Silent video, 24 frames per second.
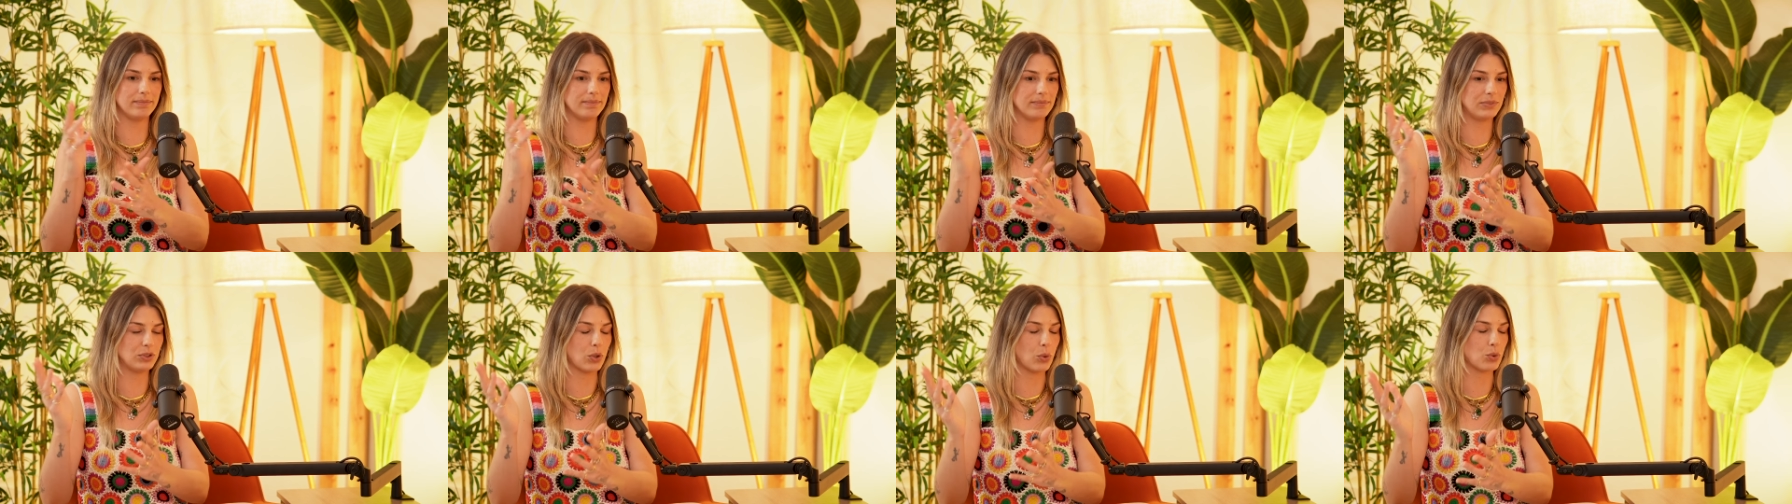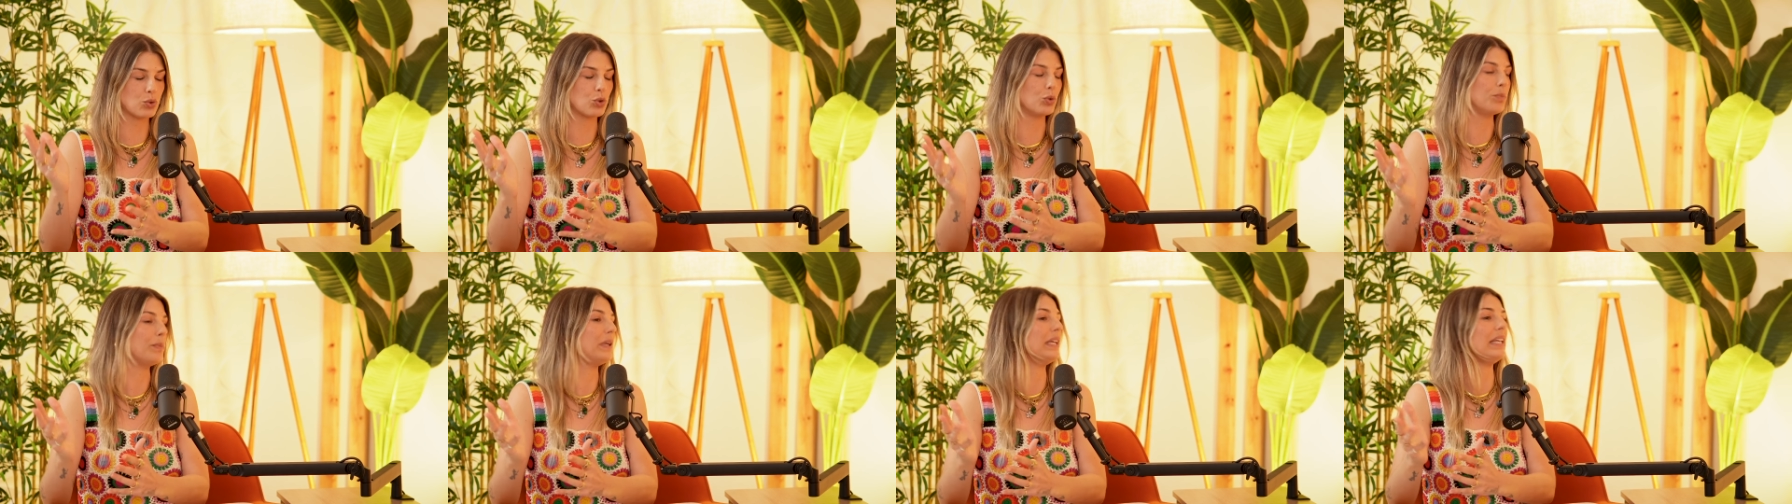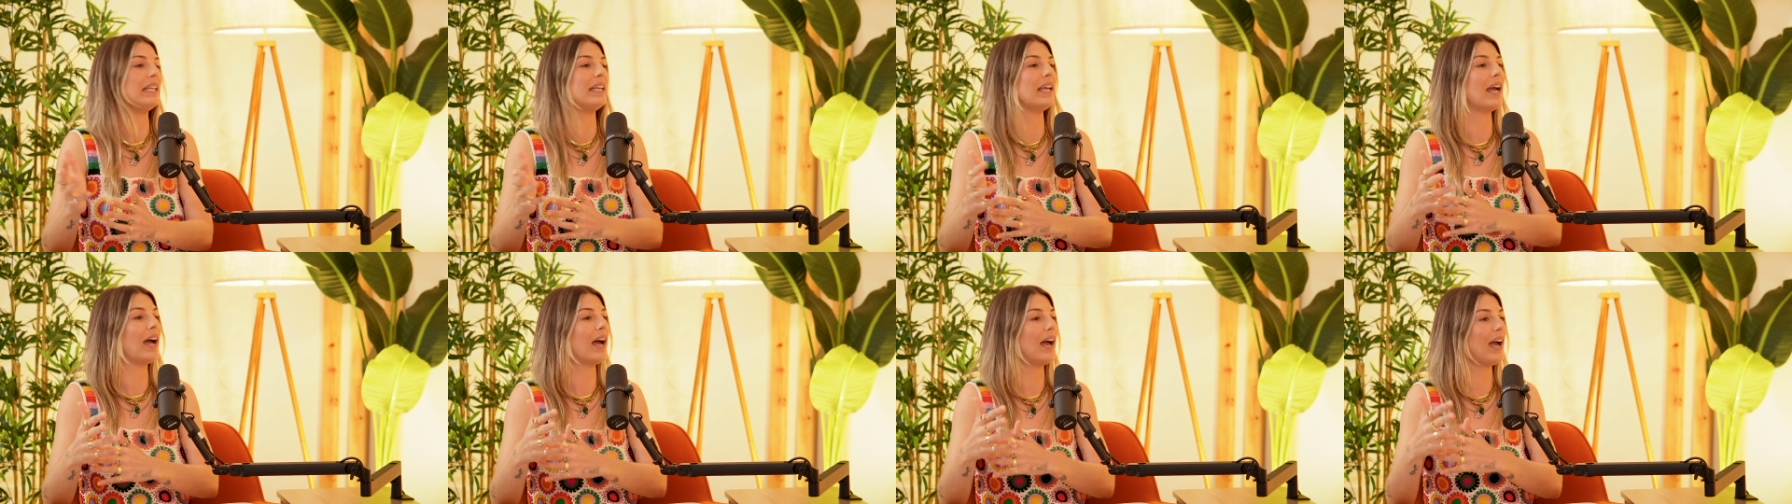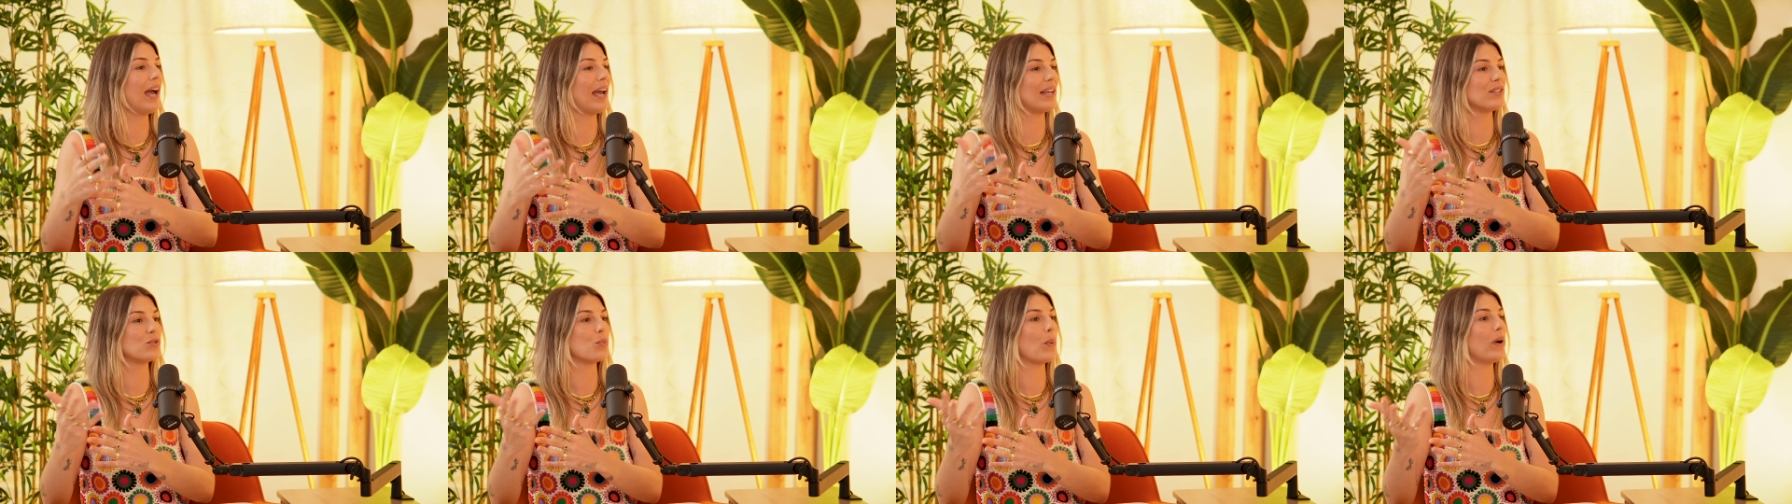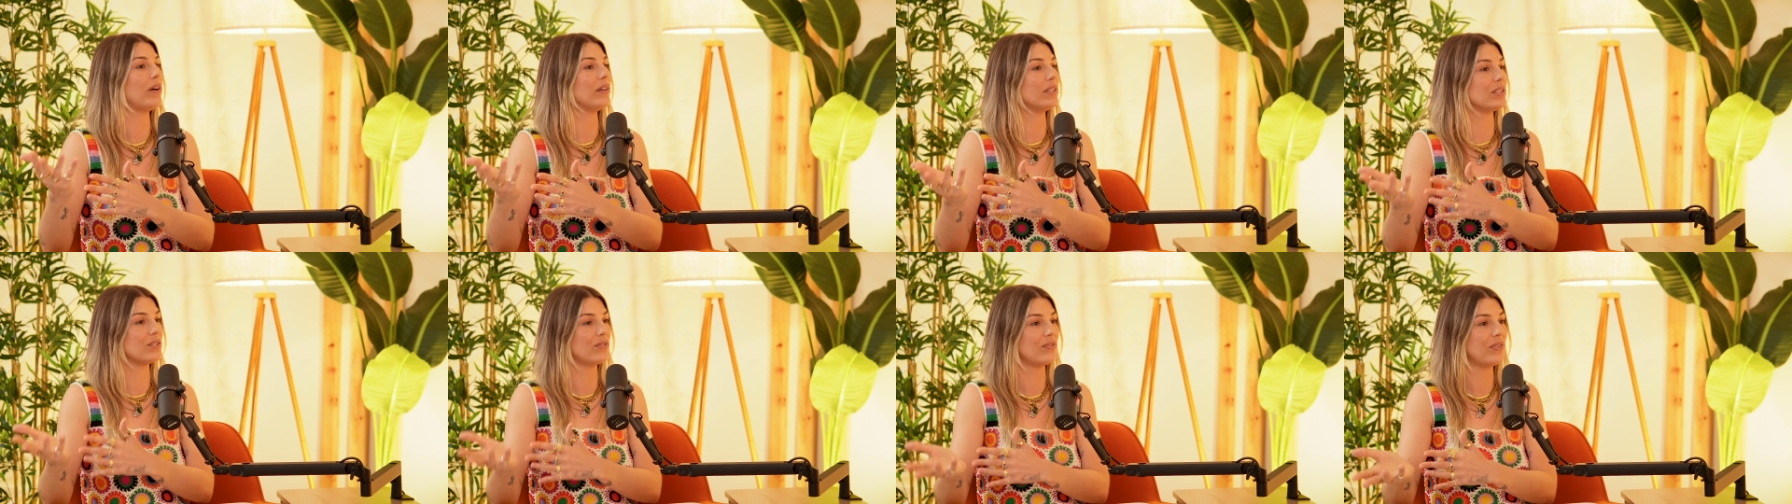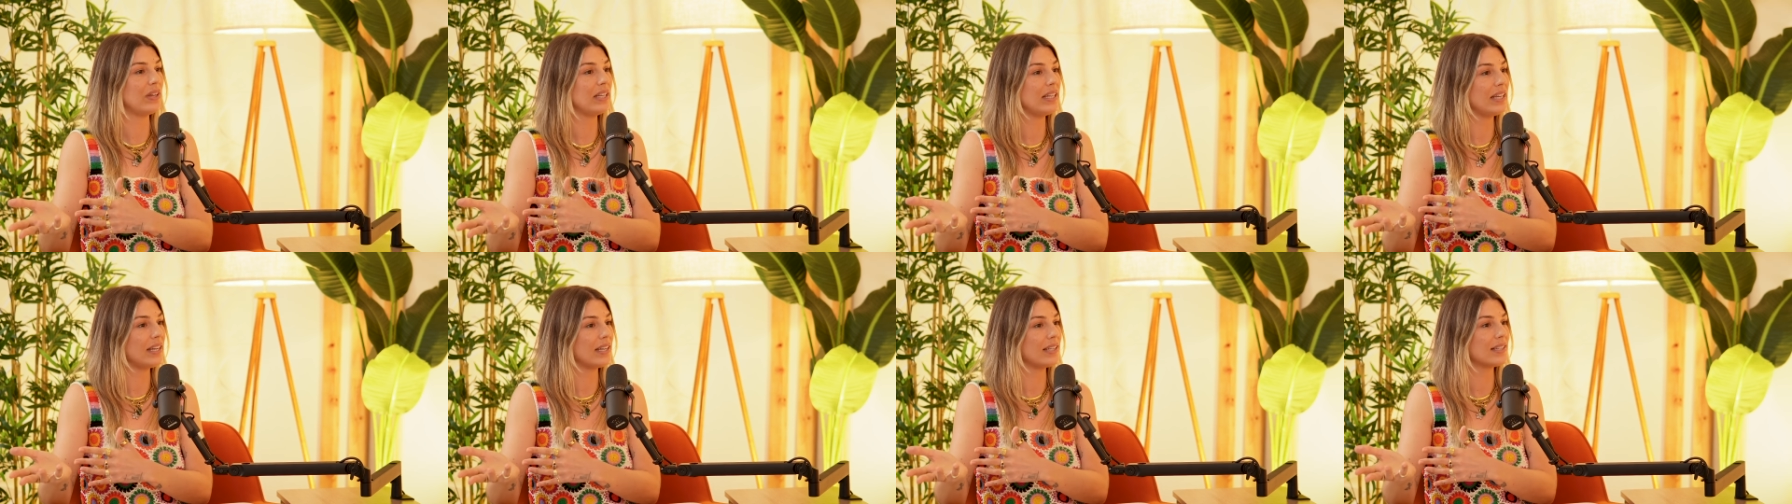social media as well as
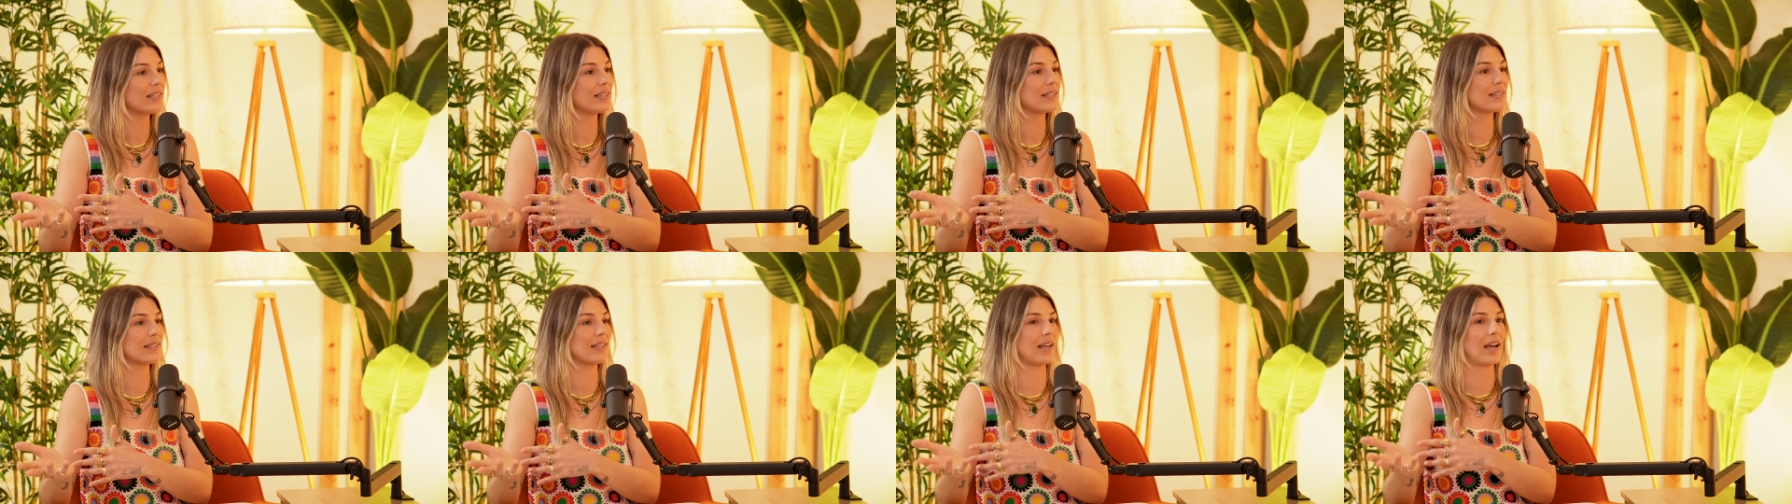fitness.